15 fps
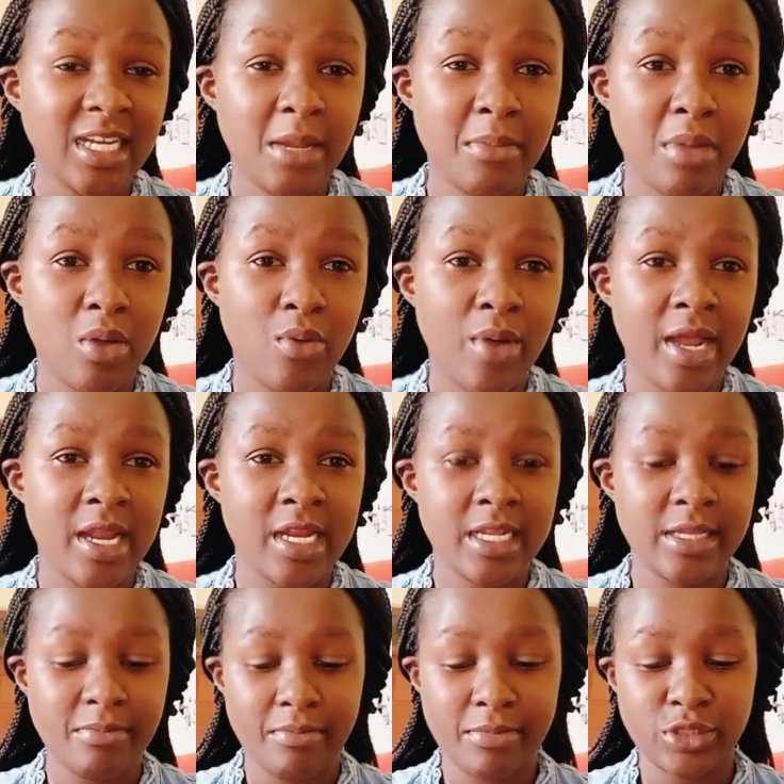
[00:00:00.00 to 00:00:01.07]
number
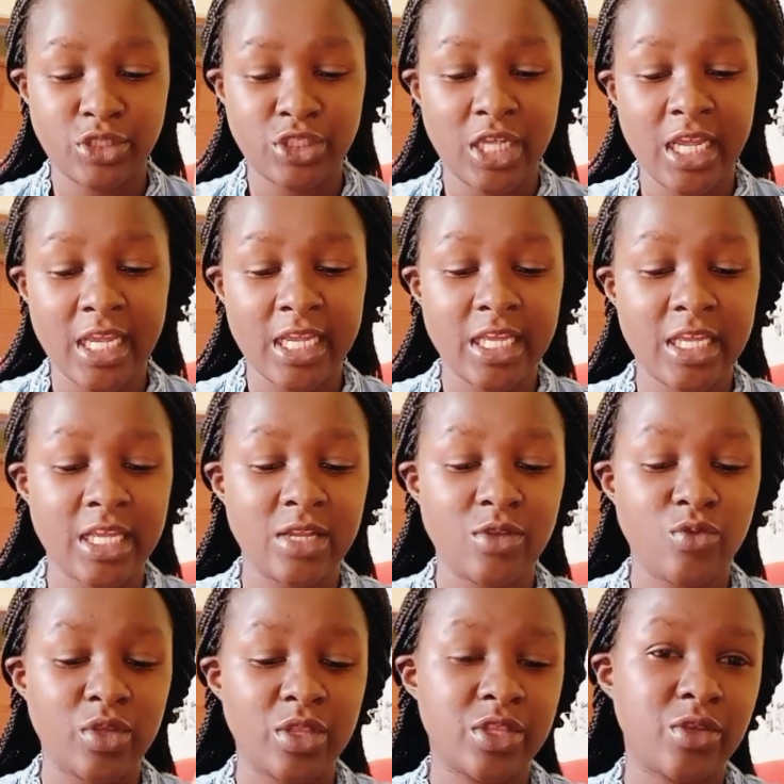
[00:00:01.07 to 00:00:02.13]
one, check
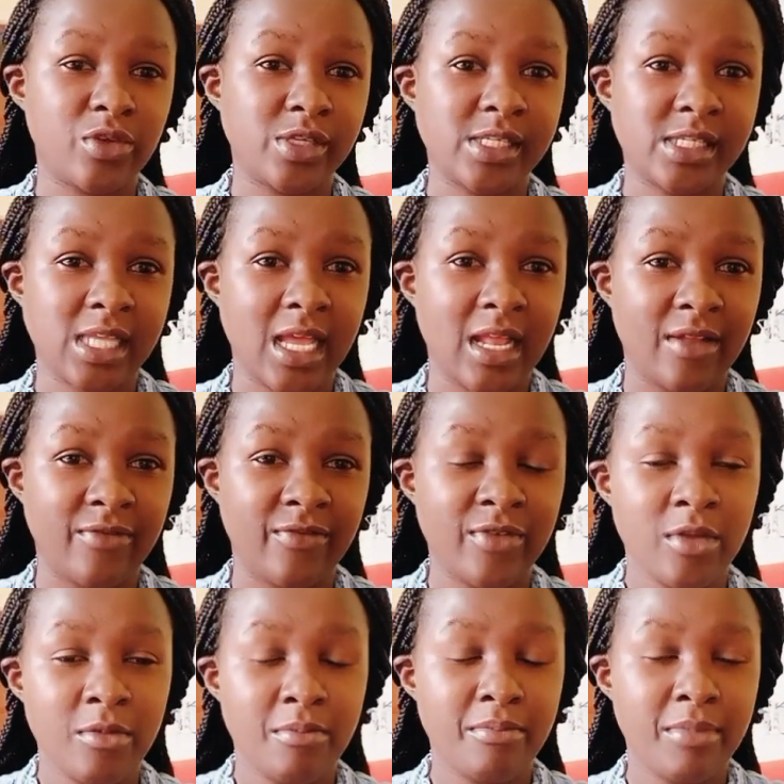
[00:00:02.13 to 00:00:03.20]
in with
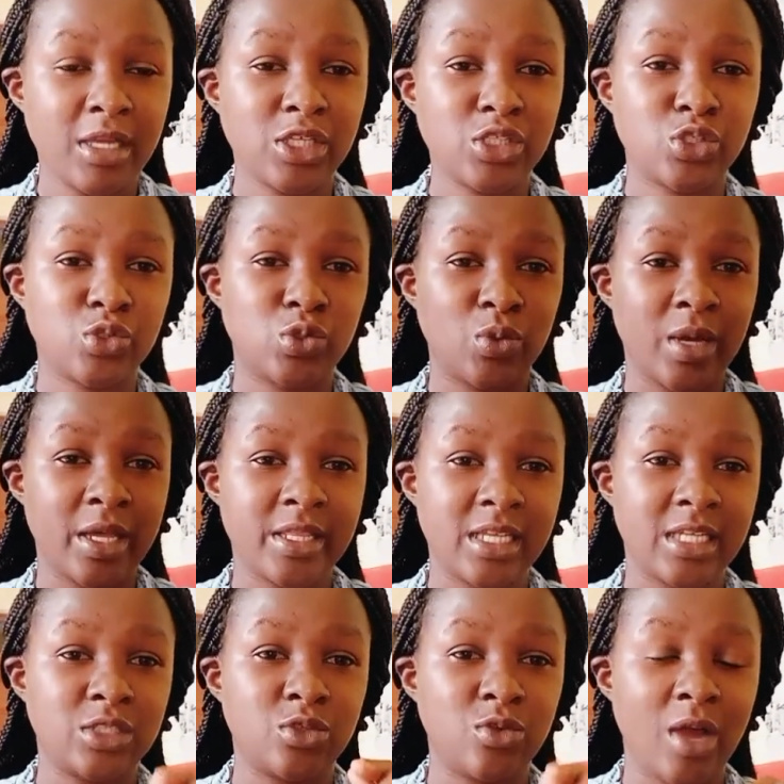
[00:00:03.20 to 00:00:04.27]
yourself. Make sure
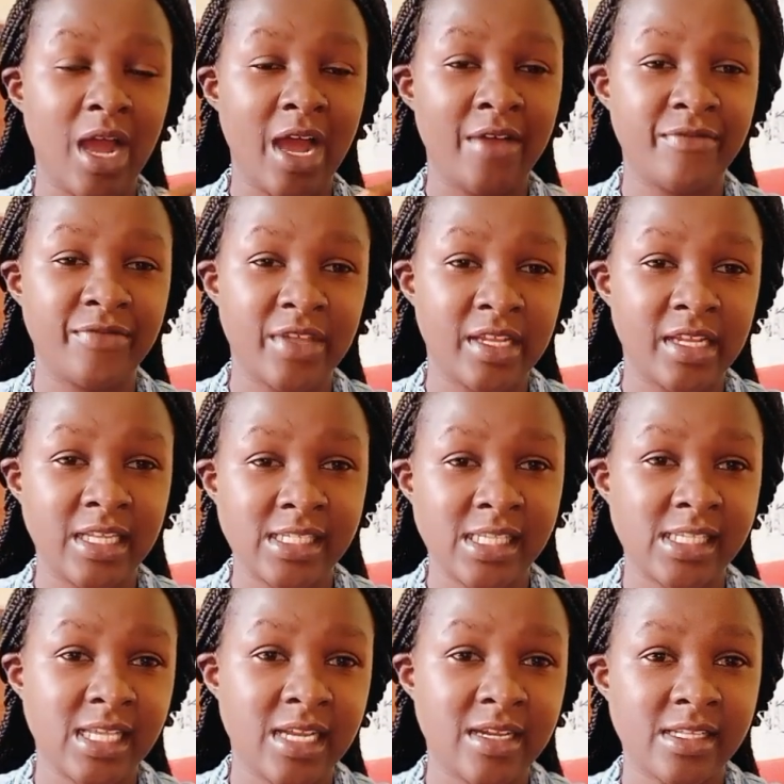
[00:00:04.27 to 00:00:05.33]
that you have the
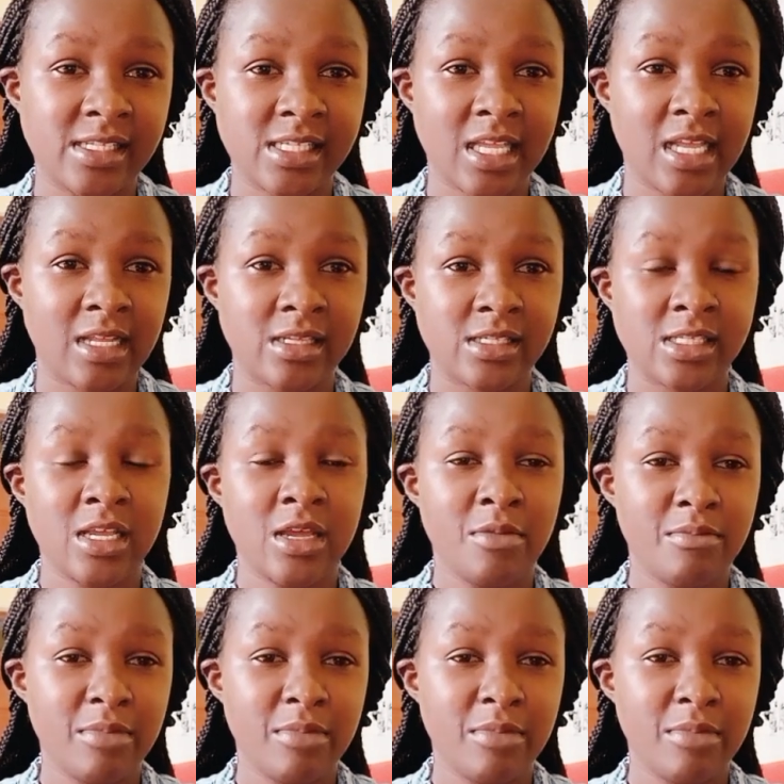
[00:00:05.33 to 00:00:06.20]
necessary skills.